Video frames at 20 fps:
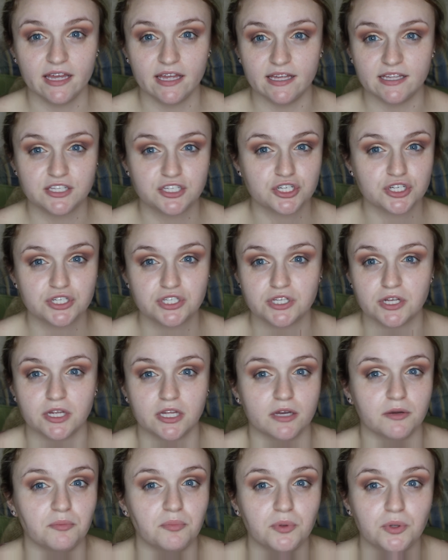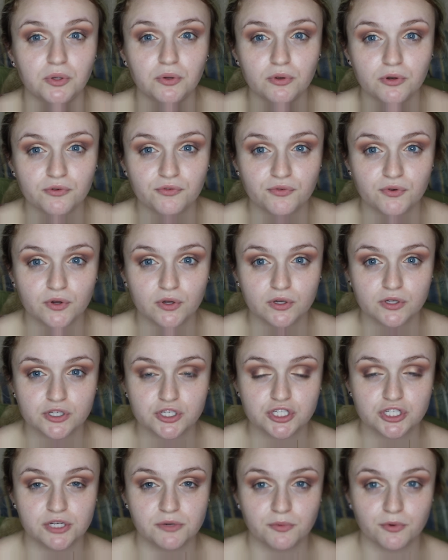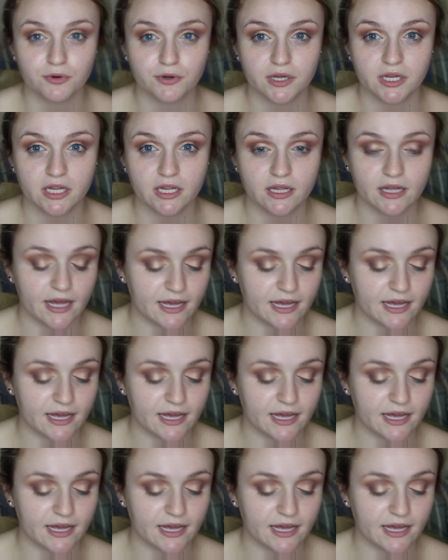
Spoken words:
it's just like a beautiful shimmery,